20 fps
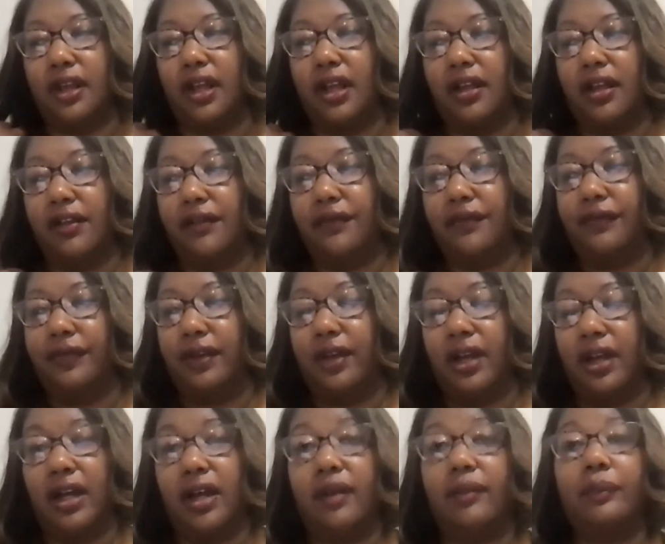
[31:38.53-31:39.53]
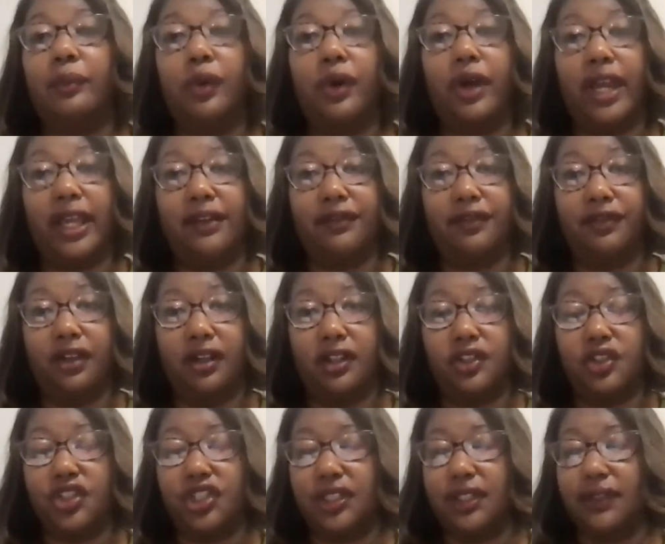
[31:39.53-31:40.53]
of brain
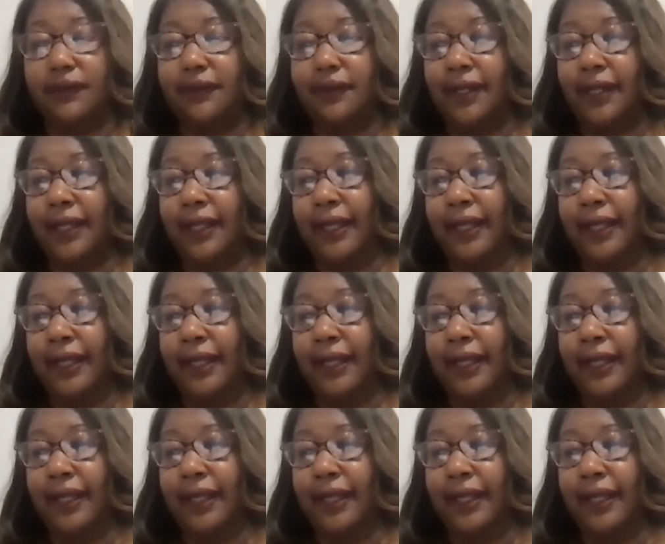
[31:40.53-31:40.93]
function,